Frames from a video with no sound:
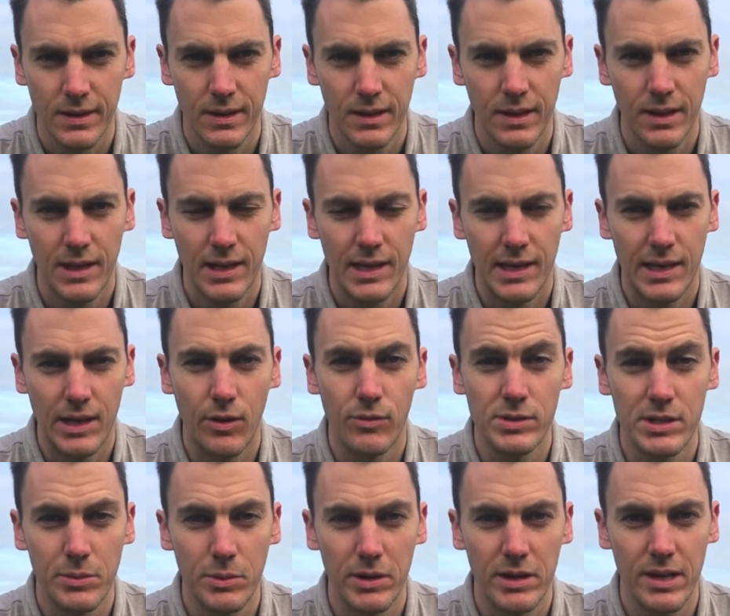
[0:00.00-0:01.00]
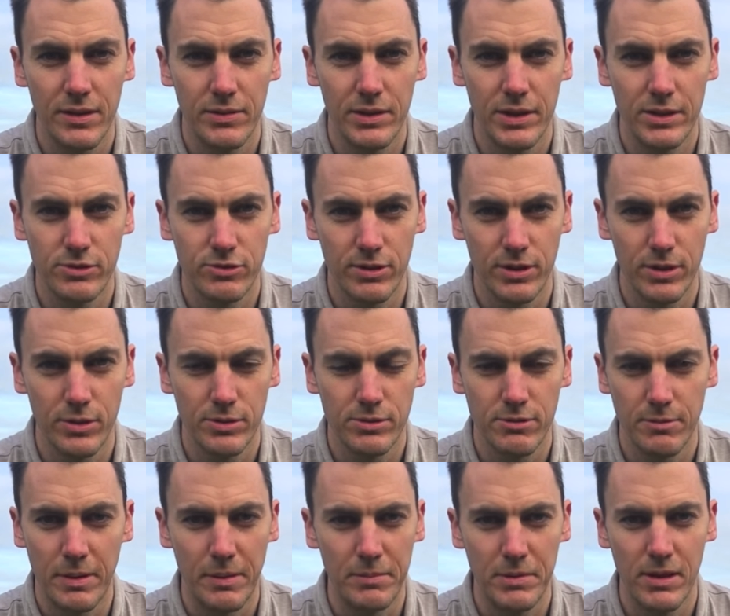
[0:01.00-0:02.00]
Now obviously when I give you these
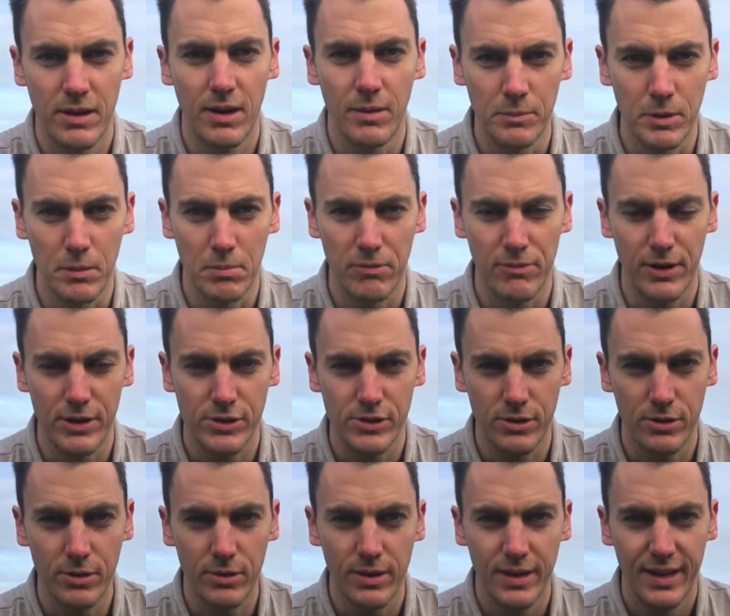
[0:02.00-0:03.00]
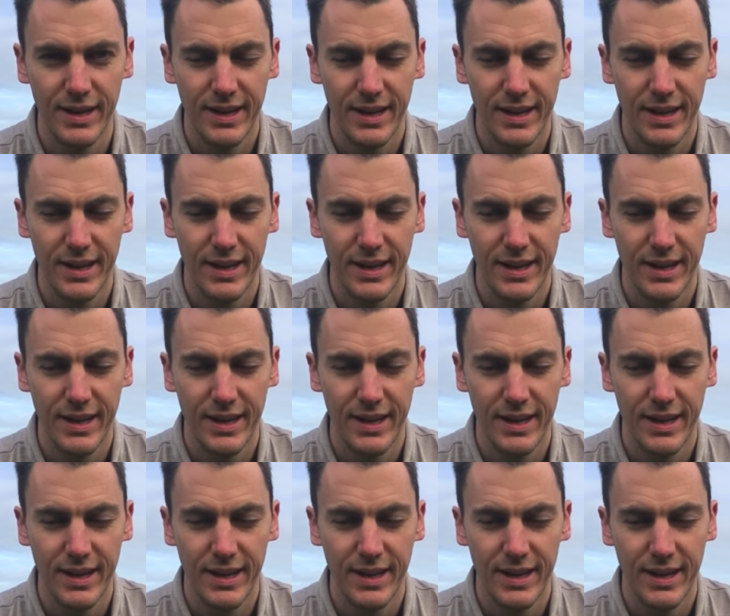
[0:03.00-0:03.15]
drills, remember that I'm not a professional.